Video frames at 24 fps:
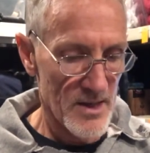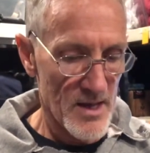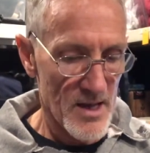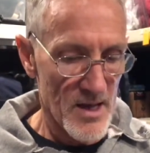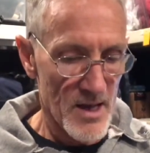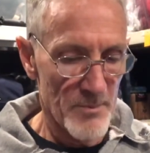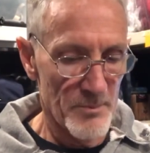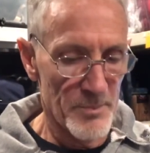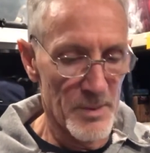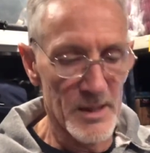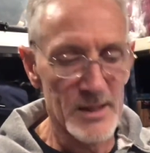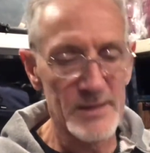
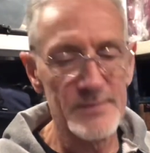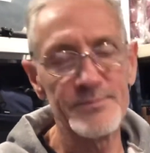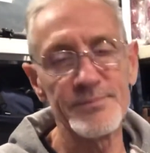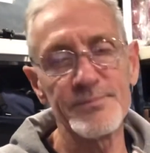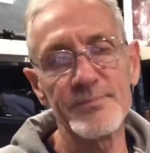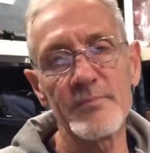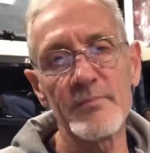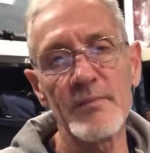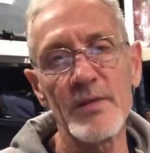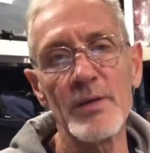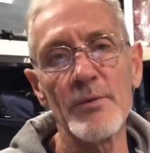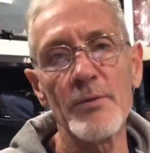but
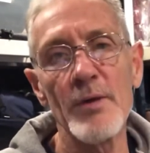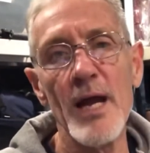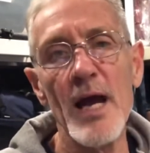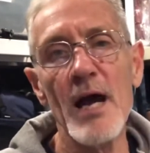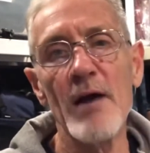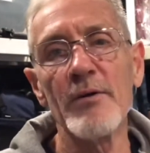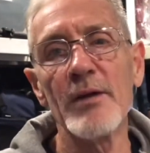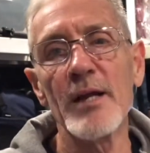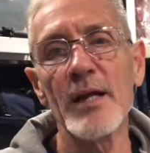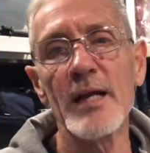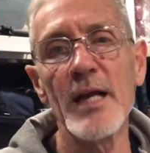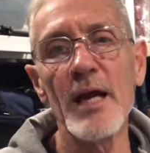in
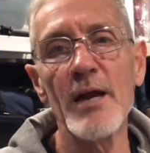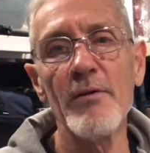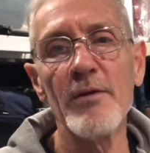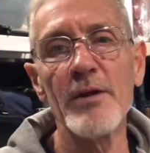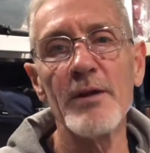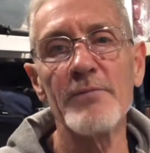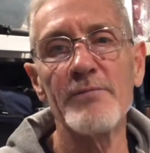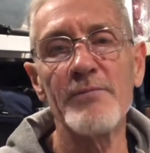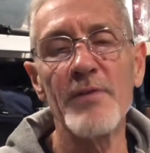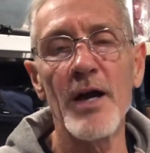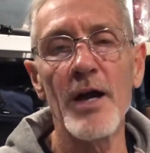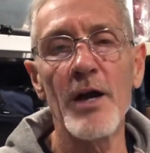reality, carrying a
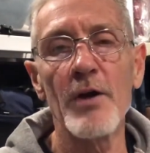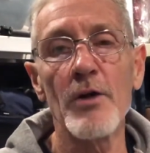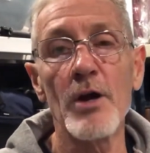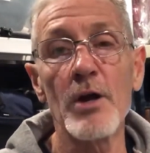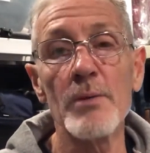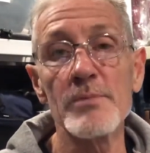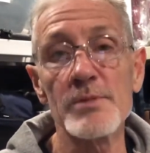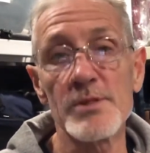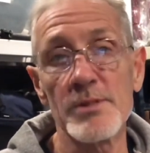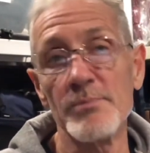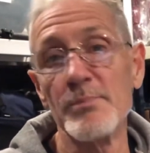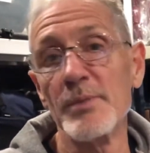firearm
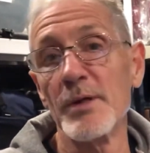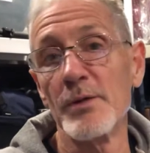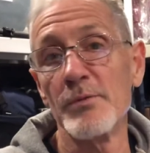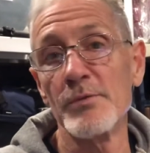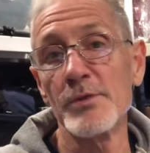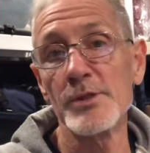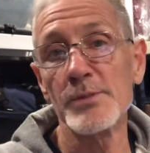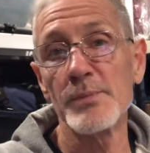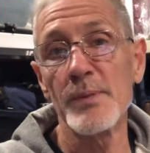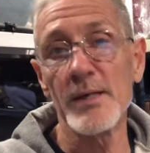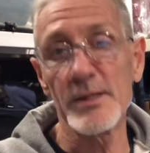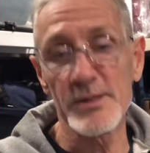is a big
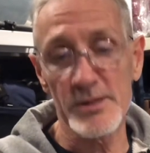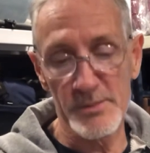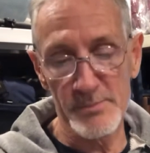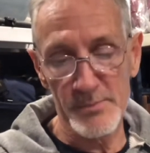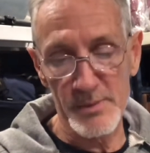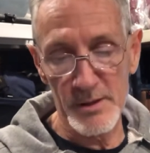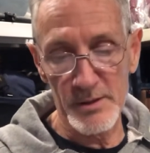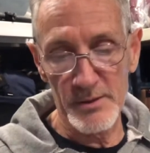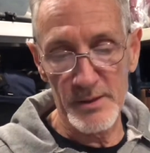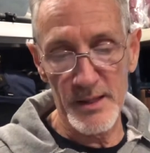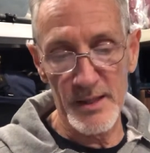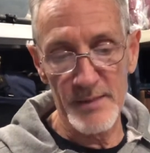
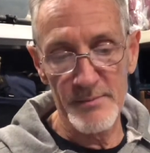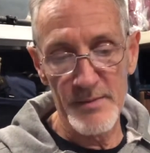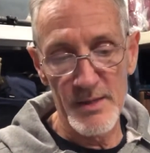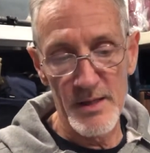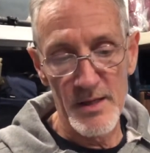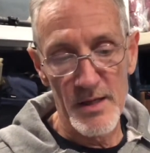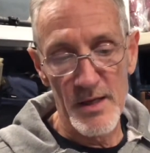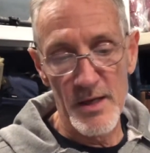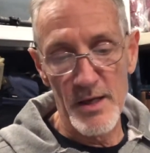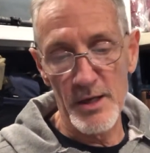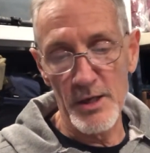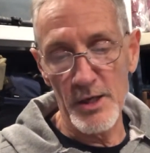responsibility,
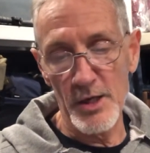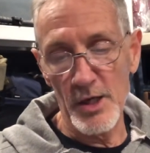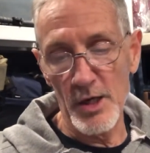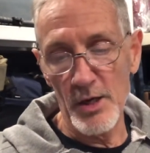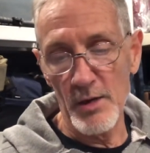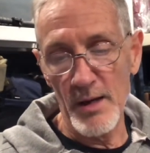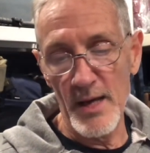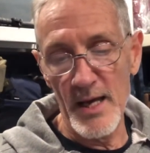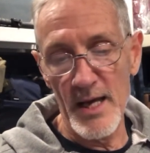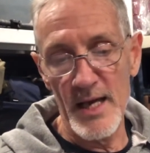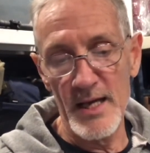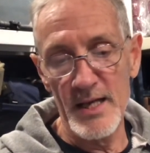you know,
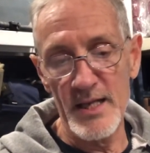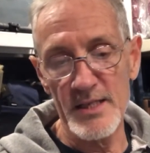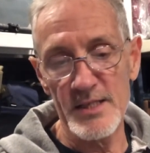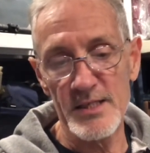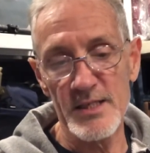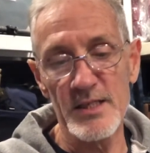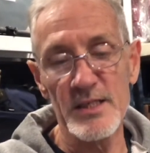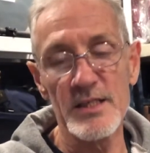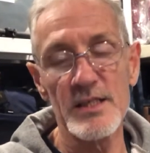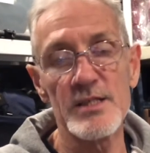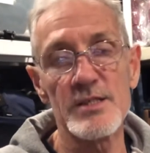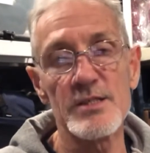and
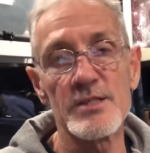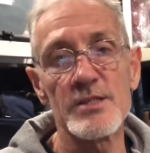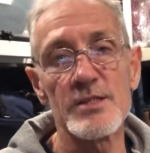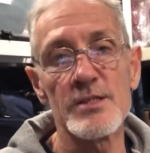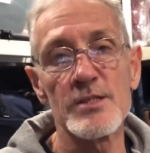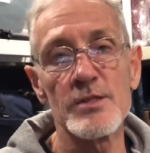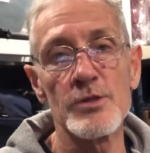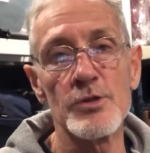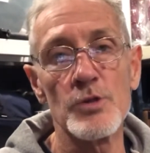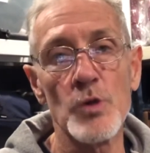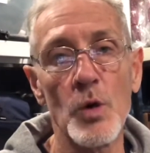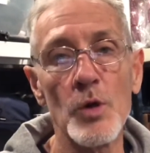it's
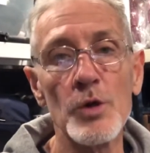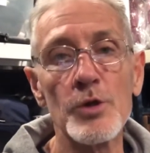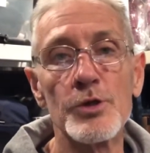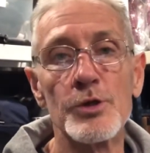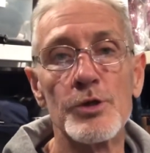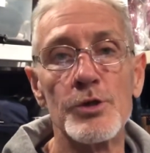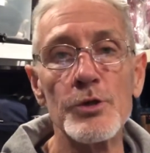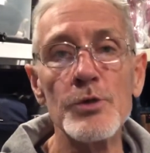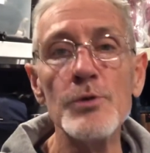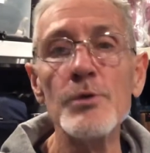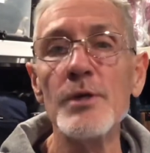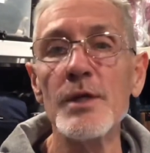your
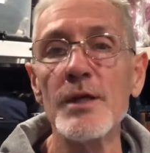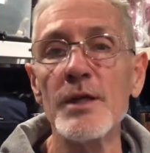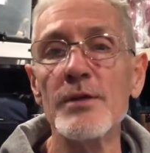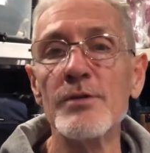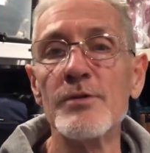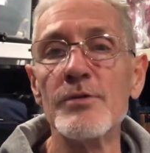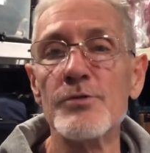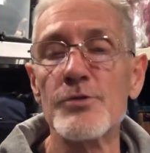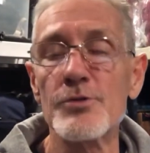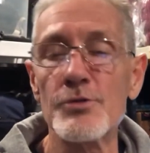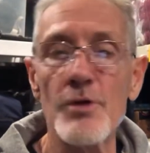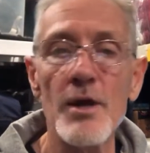duty to
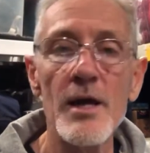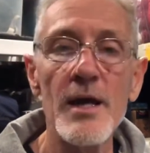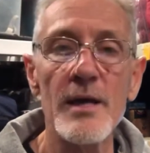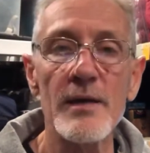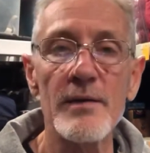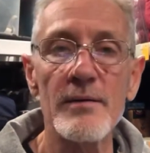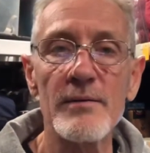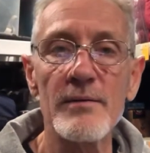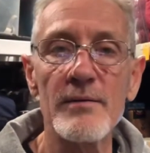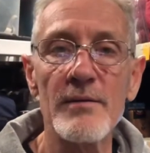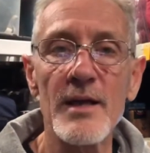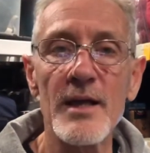train,
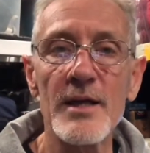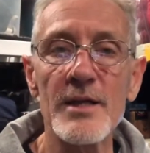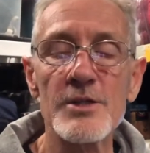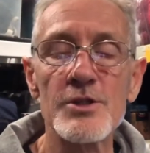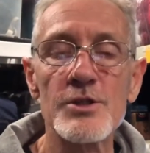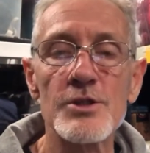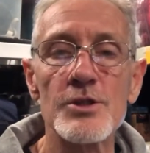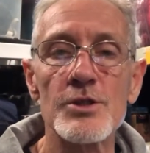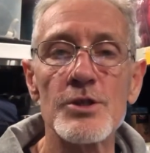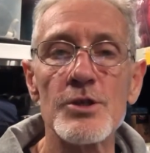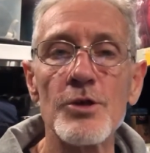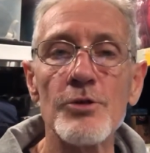and it's
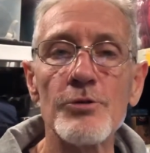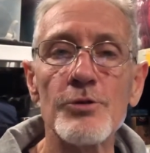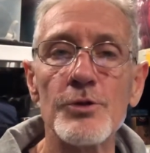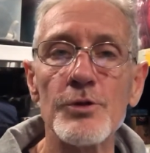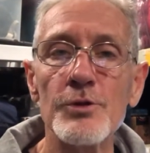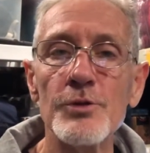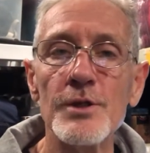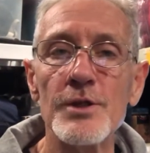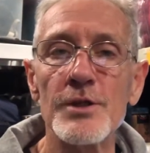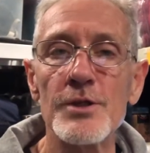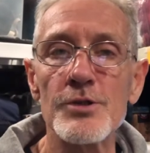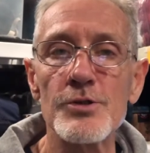your
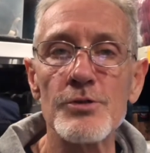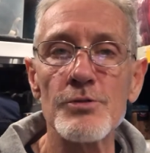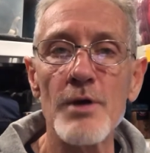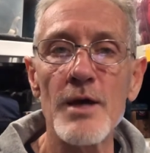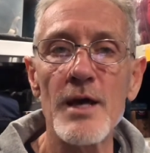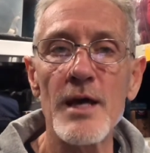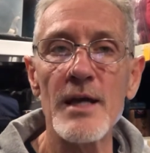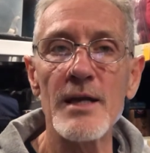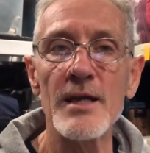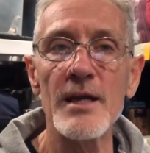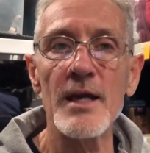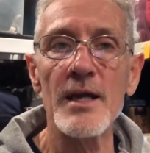duty to
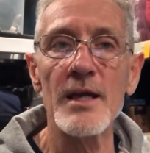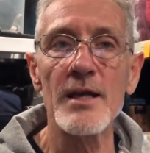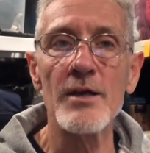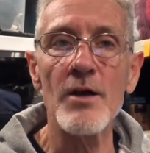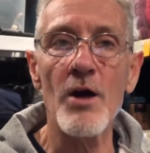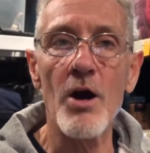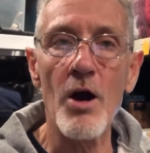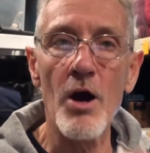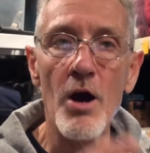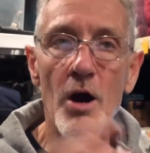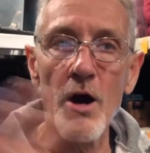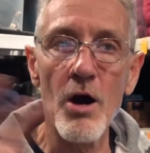train in
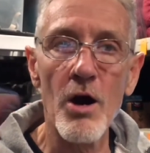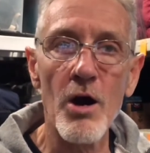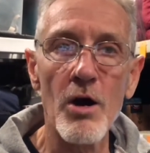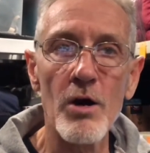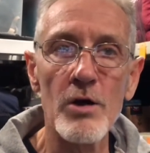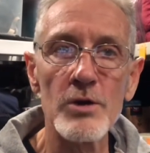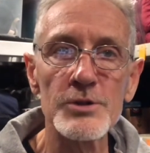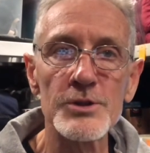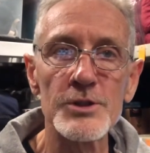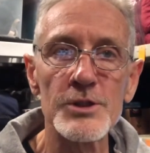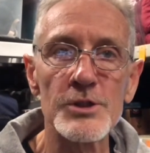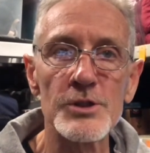all
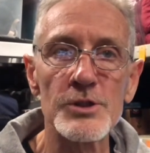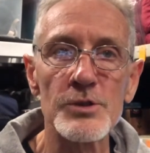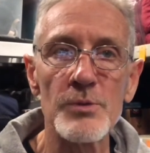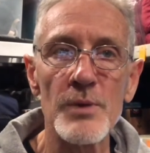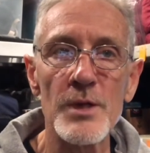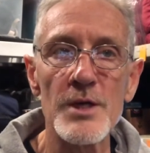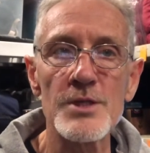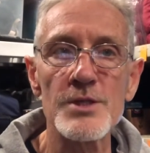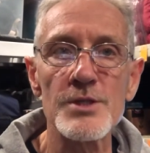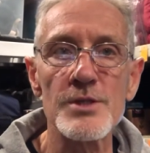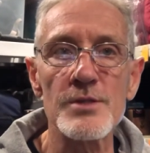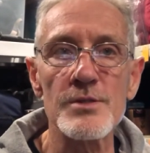
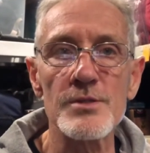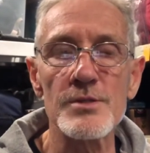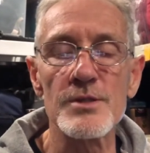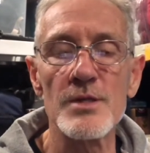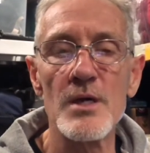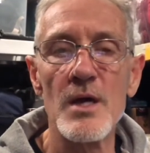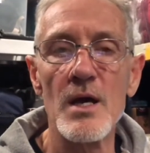situations,